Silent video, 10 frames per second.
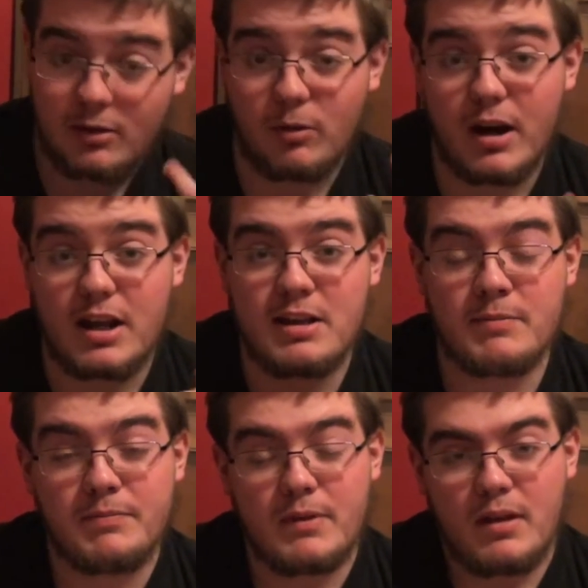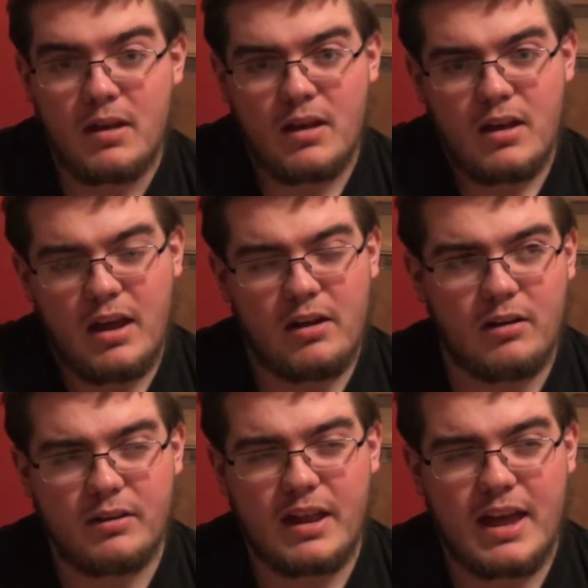to be great, and
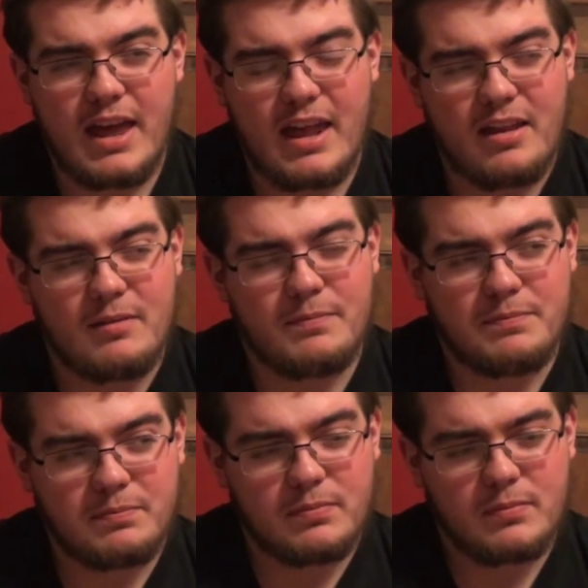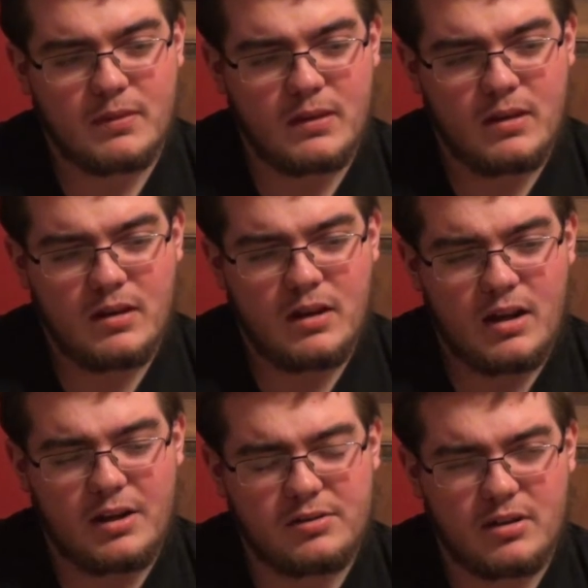all that, and
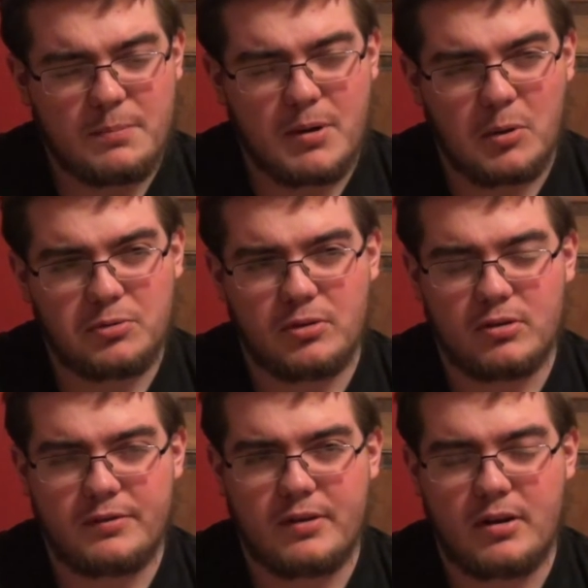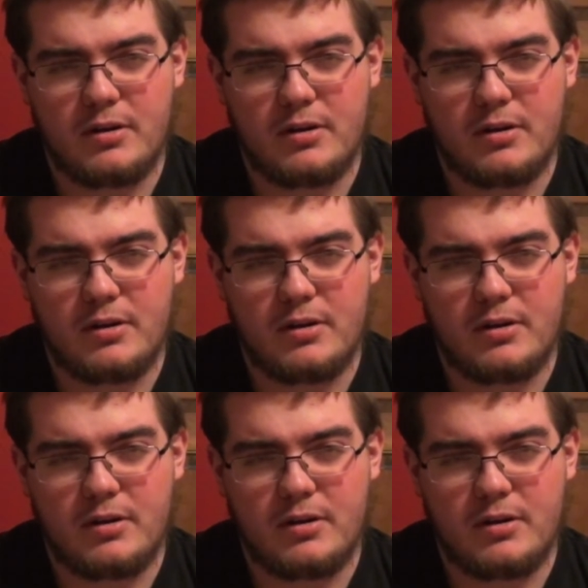I saw posters of it